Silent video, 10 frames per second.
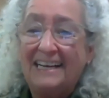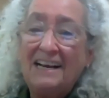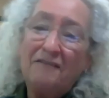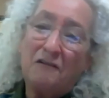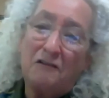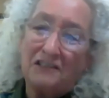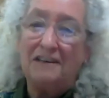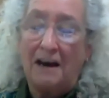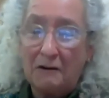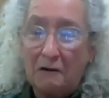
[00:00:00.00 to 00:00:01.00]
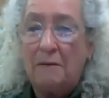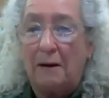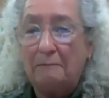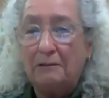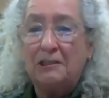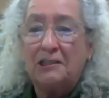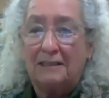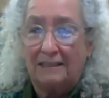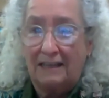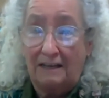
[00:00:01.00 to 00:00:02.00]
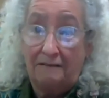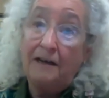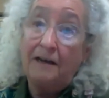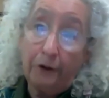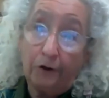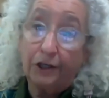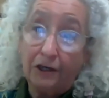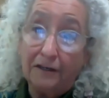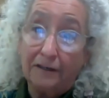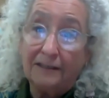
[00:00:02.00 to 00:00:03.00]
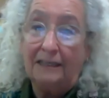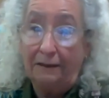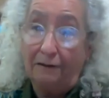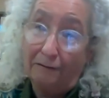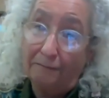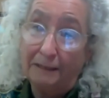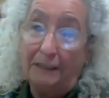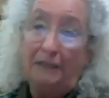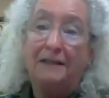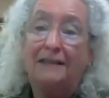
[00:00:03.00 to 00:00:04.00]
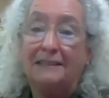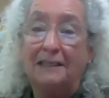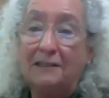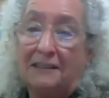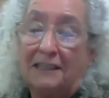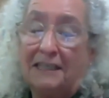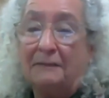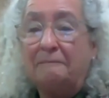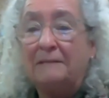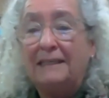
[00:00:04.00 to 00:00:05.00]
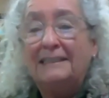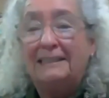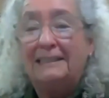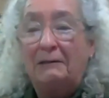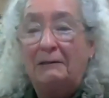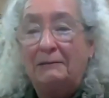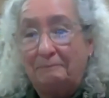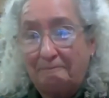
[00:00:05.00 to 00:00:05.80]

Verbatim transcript: of course, they're not all published uh, and they're not all good either. You know, that's the other thing. So